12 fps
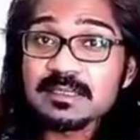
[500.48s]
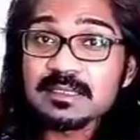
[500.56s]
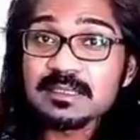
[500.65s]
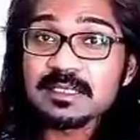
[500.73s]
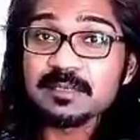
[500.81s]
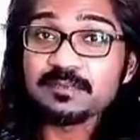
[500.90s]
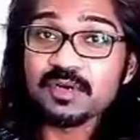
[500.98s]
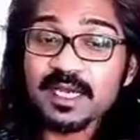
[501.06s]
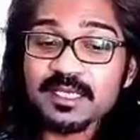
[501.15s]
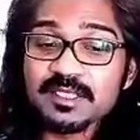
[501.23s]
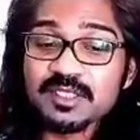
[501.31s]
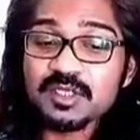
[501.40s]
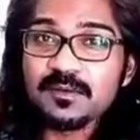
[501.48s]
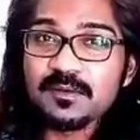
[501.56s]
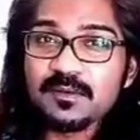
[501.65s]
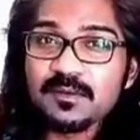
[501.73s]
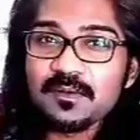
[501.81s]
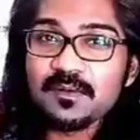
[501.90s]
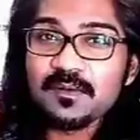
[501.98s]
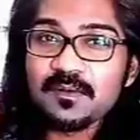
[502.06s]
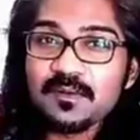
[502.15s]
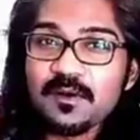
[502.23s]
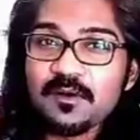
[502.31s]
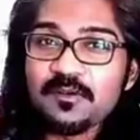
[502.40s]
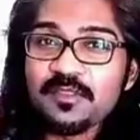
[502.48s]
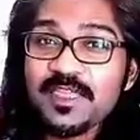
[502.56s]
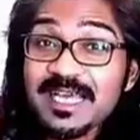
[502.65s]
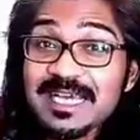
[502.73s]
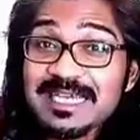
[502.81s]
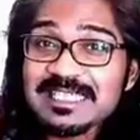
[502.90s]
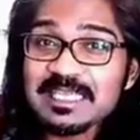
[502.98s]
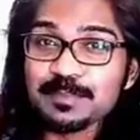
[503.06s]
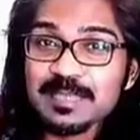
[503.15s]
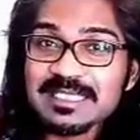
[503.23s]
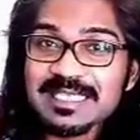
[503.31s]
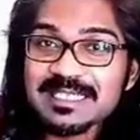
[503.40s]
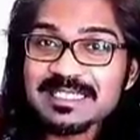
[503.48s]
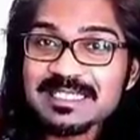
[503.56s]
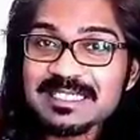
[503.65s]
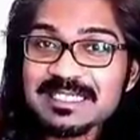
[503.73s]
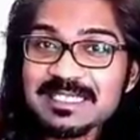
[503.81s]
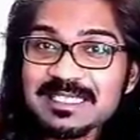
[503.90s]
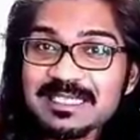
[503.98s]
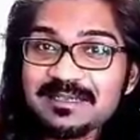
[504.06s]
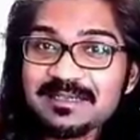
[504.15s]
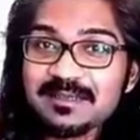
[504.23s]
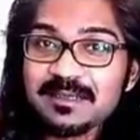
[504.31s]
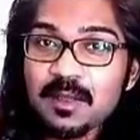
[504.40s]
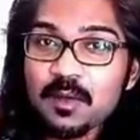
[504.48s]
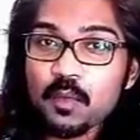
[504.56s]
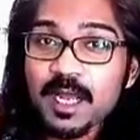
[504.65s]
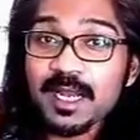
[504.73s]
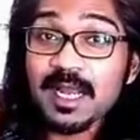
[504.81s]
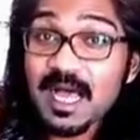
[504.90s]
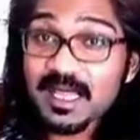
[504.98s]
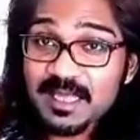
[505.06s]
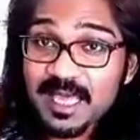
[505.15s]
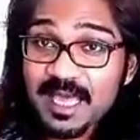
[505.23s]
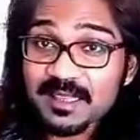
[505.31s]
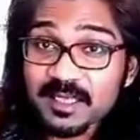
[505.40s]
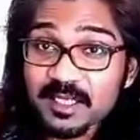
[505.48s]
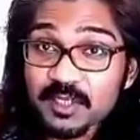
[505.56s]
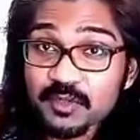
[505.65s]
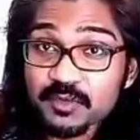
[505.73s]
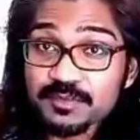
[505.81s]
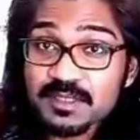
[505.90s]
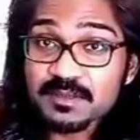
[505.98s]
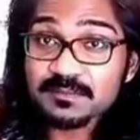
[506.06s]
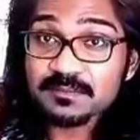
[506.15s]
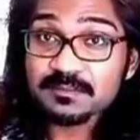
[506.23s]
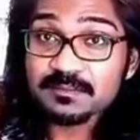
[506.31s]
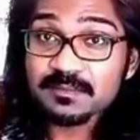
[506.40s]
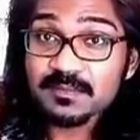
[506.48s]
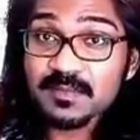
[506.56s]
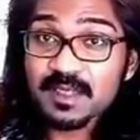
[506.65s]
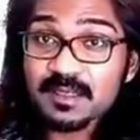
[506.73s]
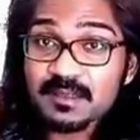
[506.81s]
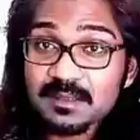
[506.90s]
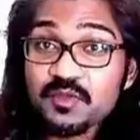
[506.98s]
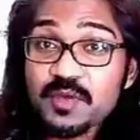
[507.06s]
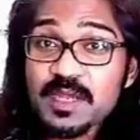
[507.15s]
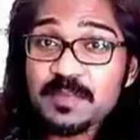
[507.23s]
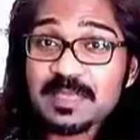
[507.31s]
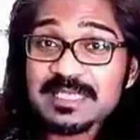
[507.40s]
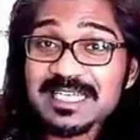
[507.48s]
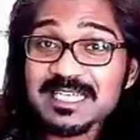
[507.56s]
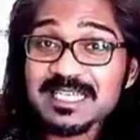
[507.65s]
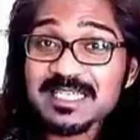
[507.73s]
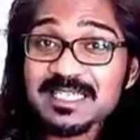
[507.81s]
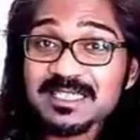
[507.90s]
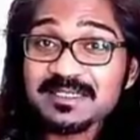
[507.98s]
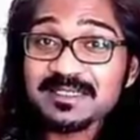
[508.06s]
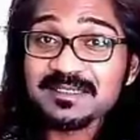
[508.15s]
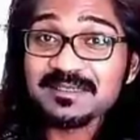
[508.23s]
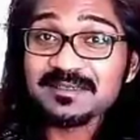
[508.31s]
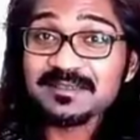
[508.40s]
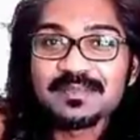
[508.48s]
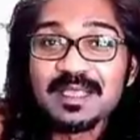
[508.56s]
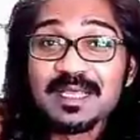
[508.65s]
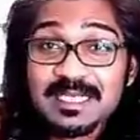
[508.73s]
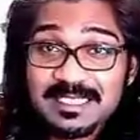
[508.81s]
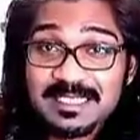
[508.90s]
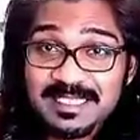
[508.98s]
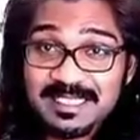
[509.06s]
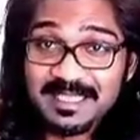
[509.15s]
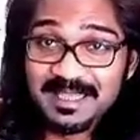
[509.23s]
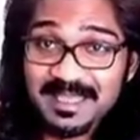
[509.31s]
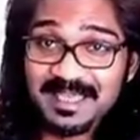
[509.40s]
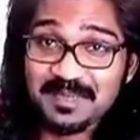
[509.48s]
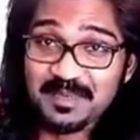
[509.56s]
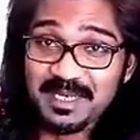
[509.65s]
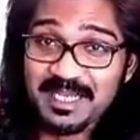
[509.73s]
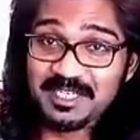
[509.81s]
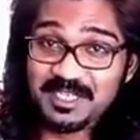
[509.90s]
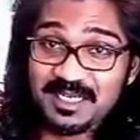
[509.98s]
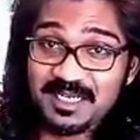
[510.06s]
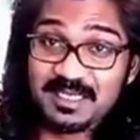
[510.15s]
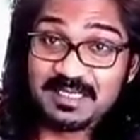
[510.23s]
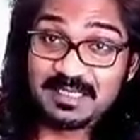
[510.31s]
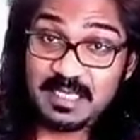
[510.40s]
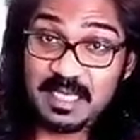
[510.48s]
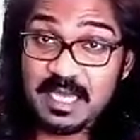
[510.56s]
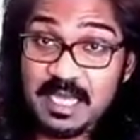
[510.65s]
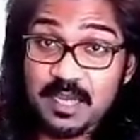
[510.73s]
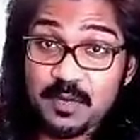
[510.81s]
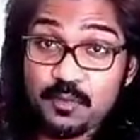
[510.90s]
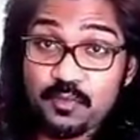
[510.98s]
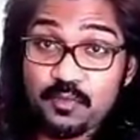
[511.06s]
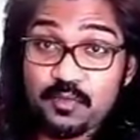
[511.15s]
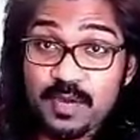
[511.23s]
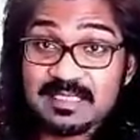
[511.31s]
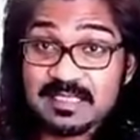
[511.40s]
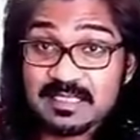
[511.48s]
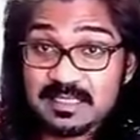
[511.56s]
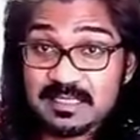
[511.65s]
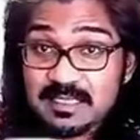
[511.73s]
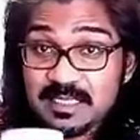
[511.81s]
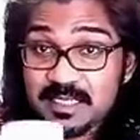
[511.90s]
comprised of 30%, while other ethnic groups 3%. Still think Malaysia is a racist